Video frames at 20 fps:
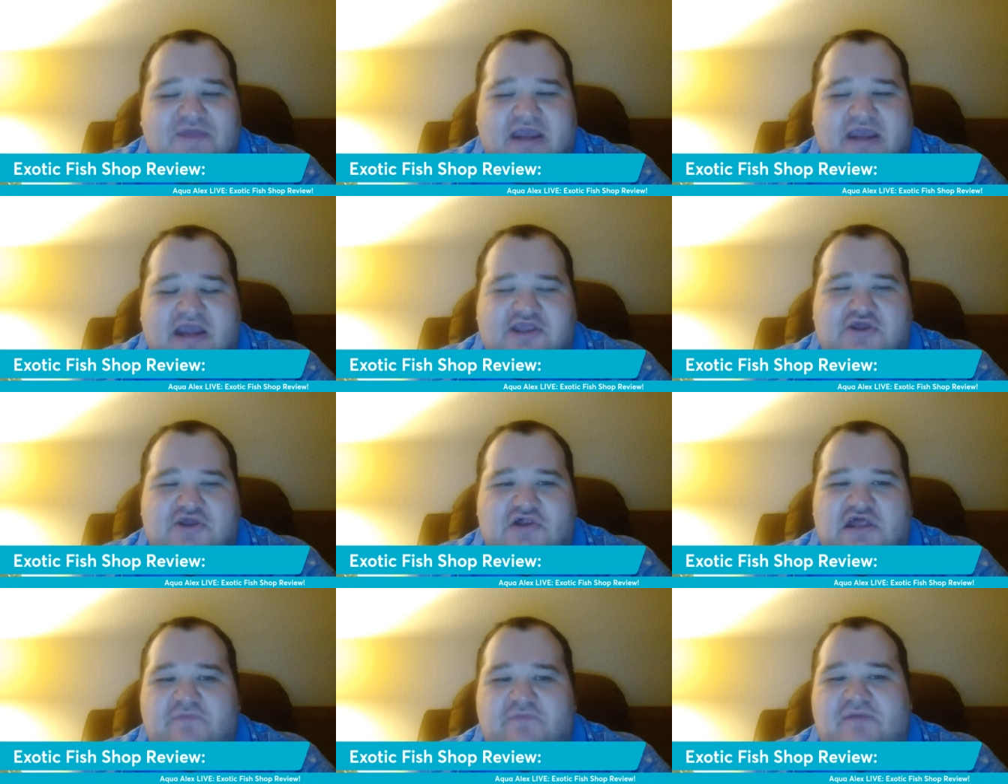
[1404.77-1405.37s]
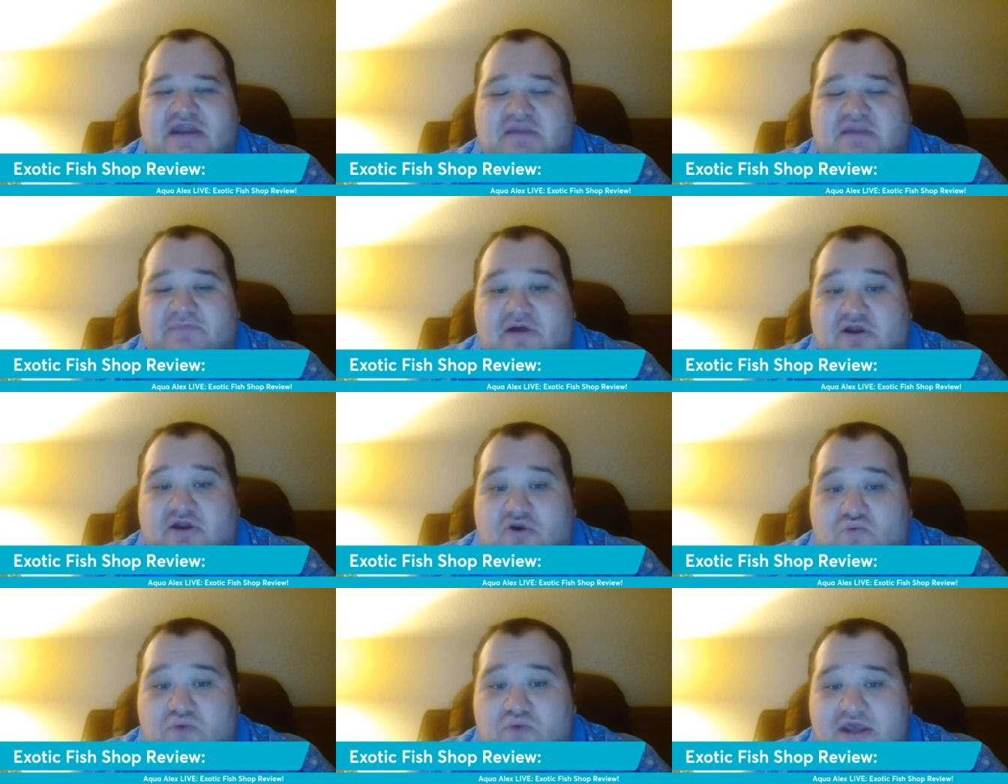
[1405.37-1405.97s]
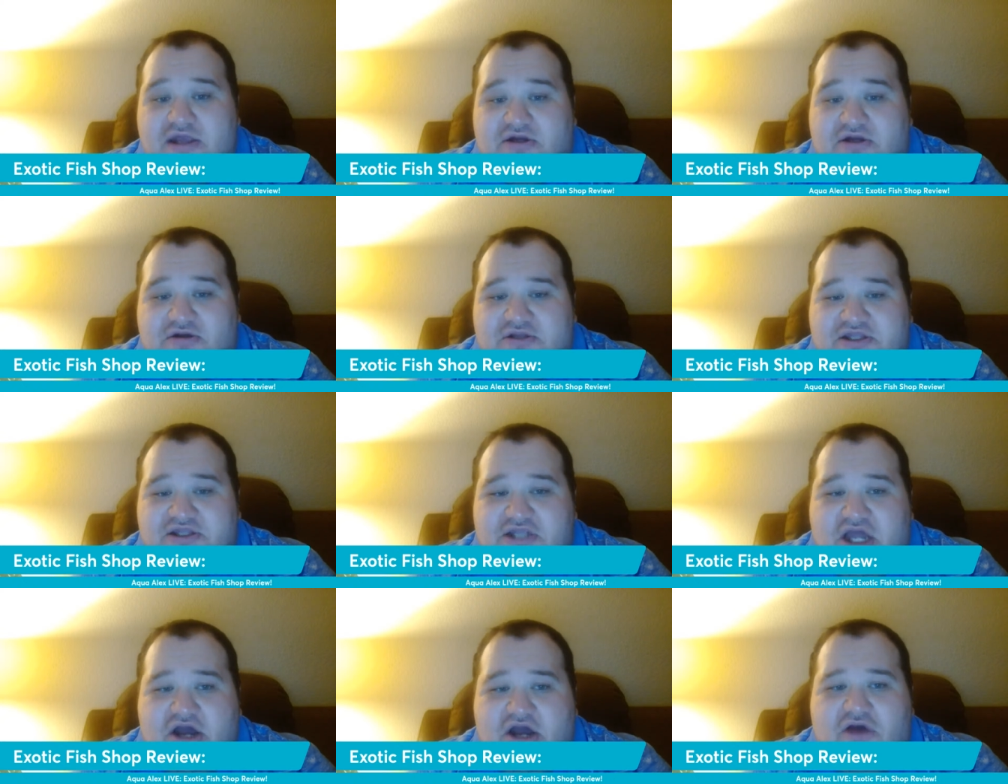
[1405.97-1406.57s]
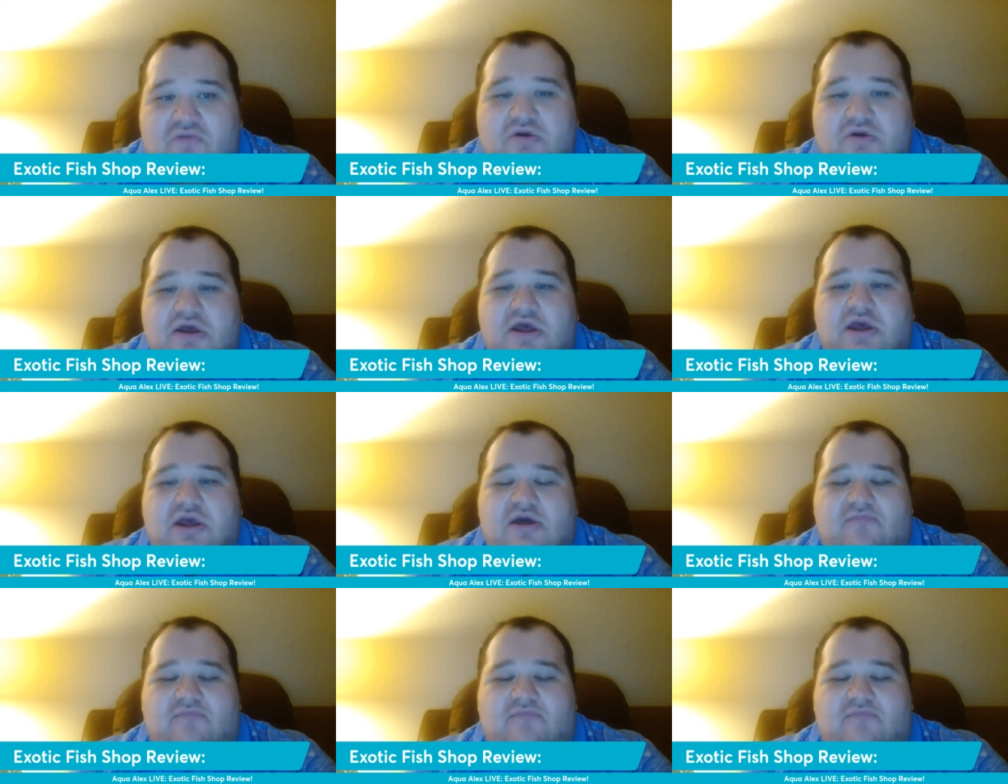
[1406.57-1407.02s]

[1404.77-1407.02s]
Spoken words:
It's only been about a week or so,